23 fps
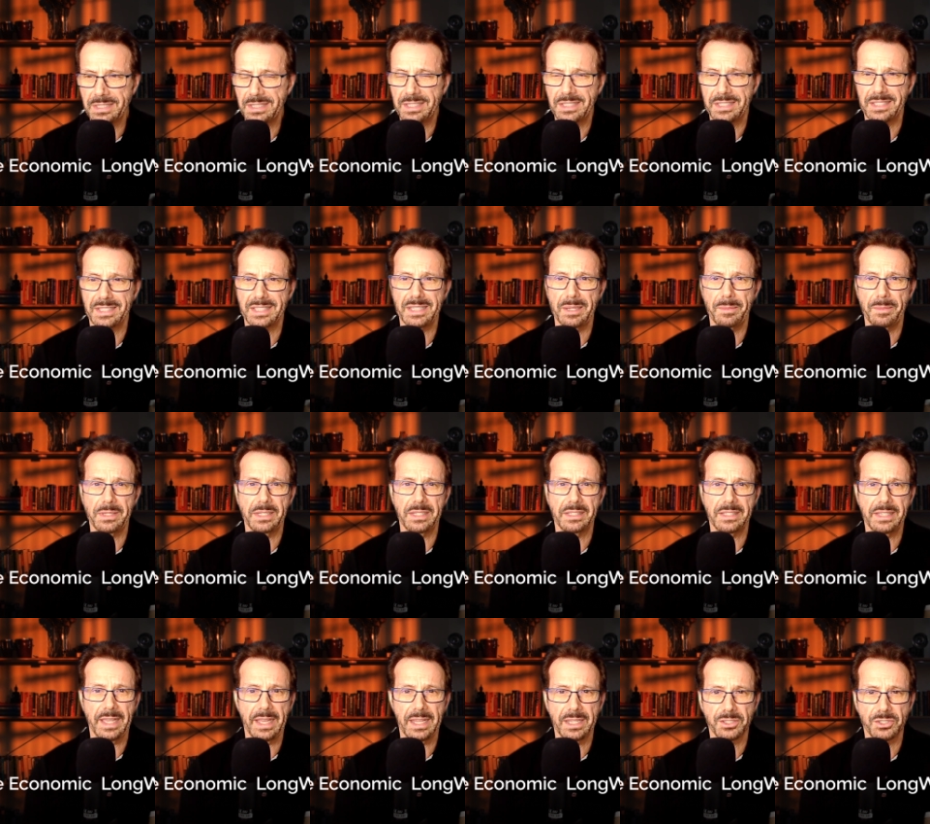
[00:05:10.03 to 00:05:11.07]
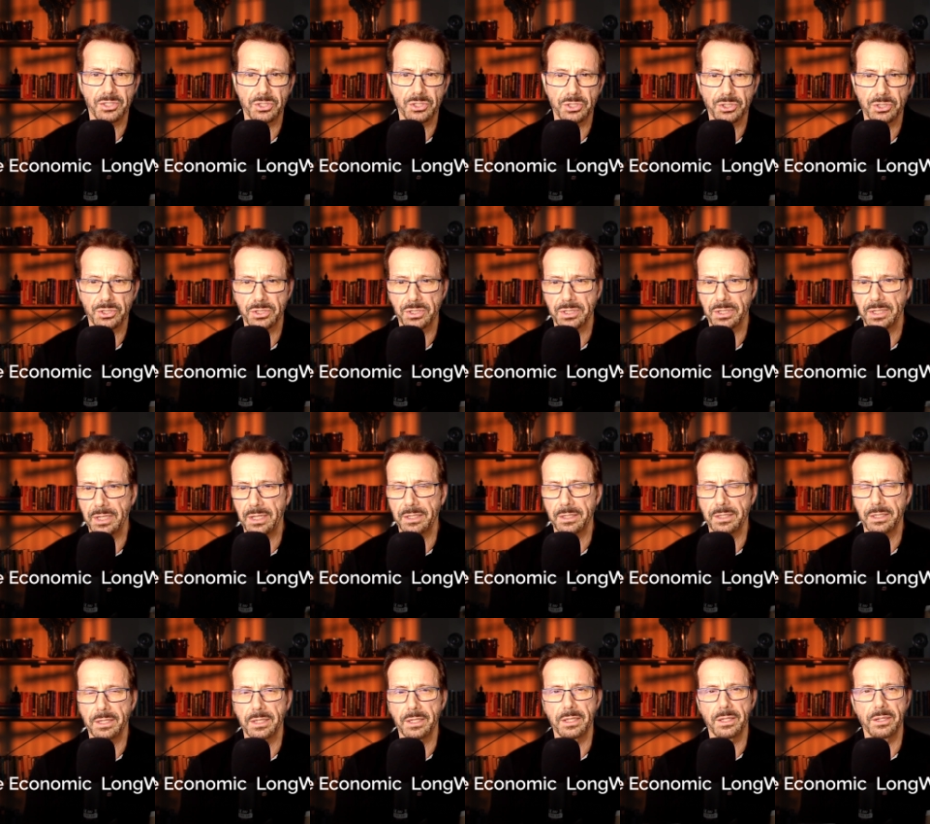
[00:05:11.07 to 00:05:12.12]
I mean, this is a semi-detached
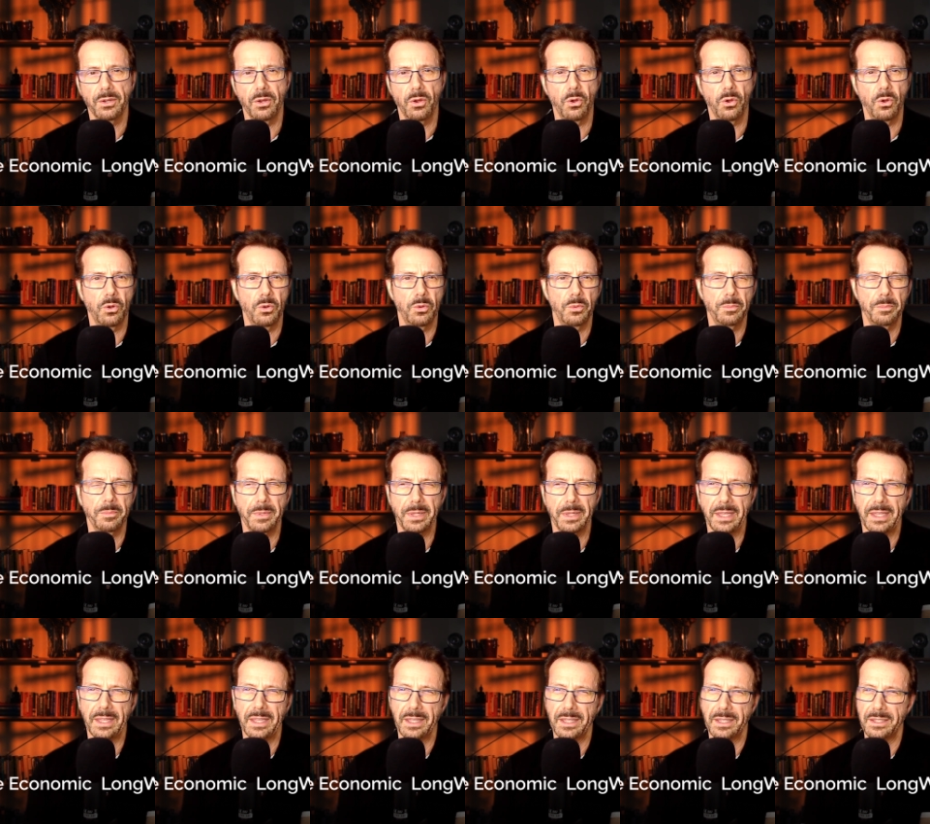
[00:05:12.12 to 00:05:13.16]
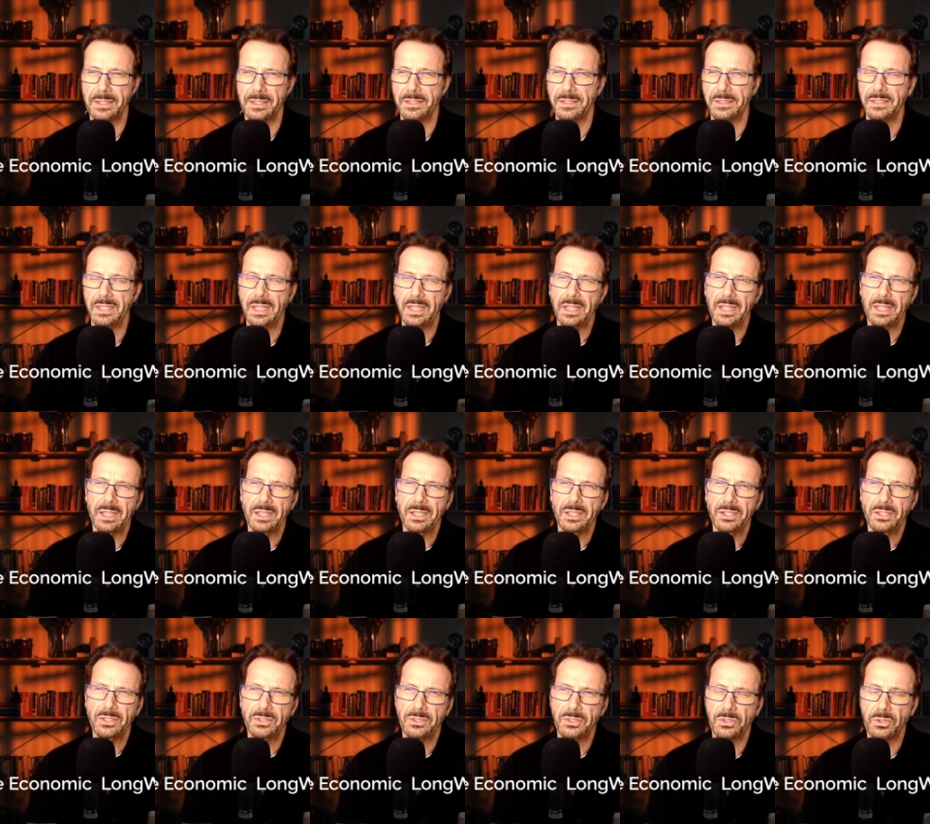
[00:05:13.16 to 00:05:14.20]
home in
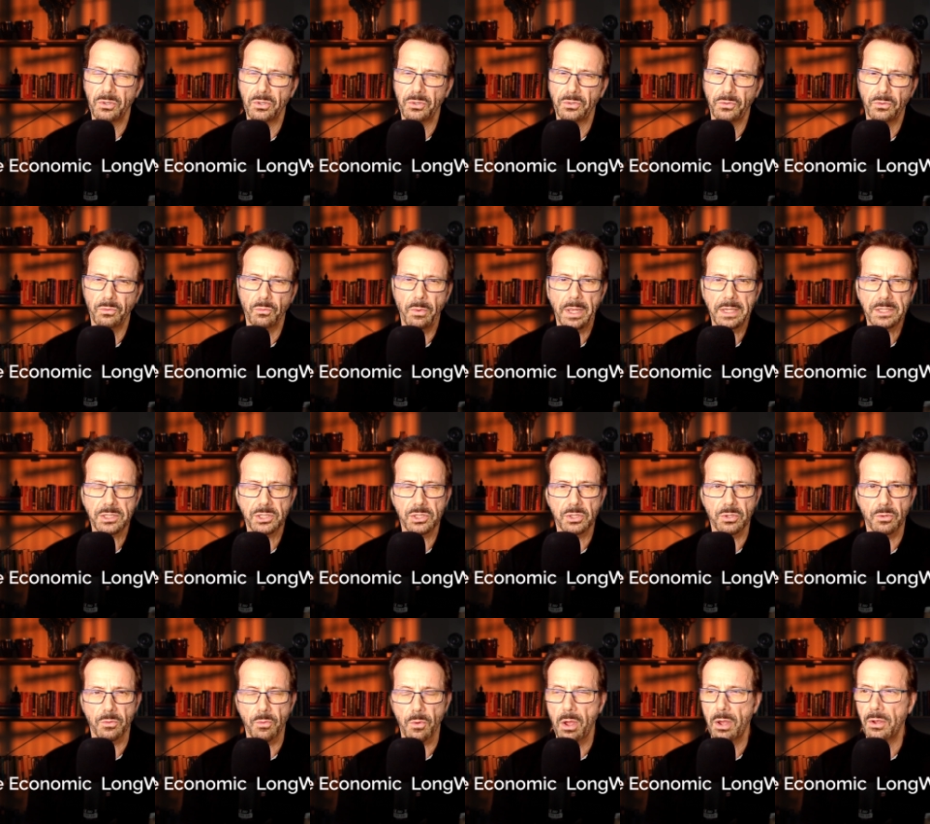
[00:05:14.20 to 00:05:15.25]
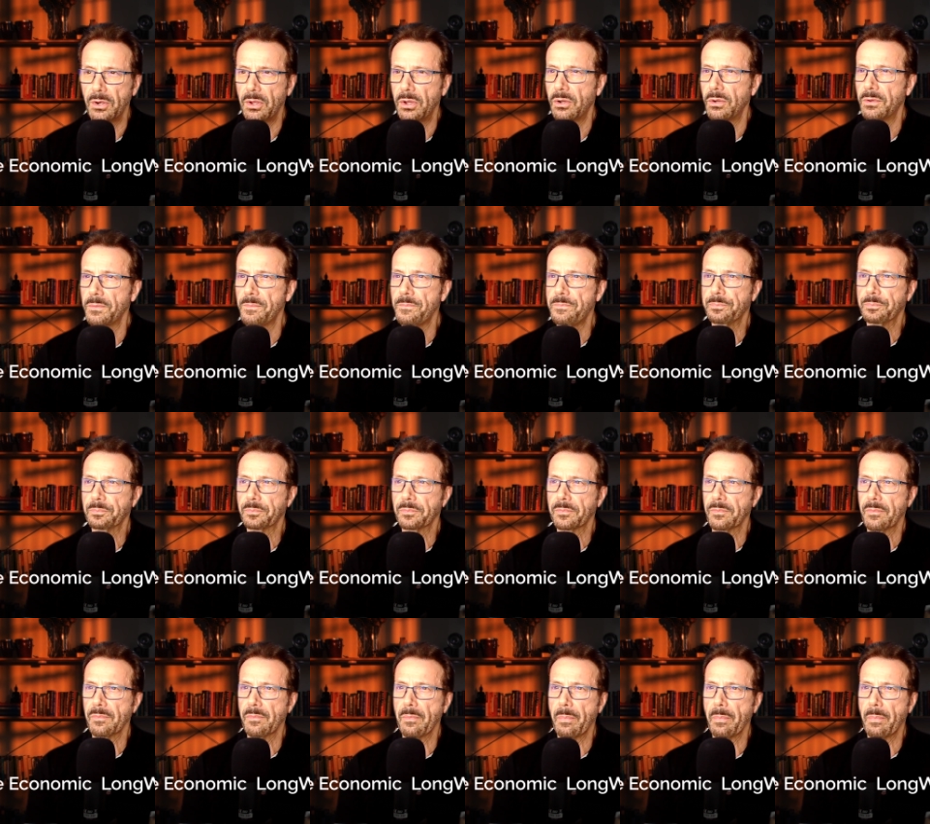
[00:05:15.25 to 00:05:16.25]
northwest Toronto,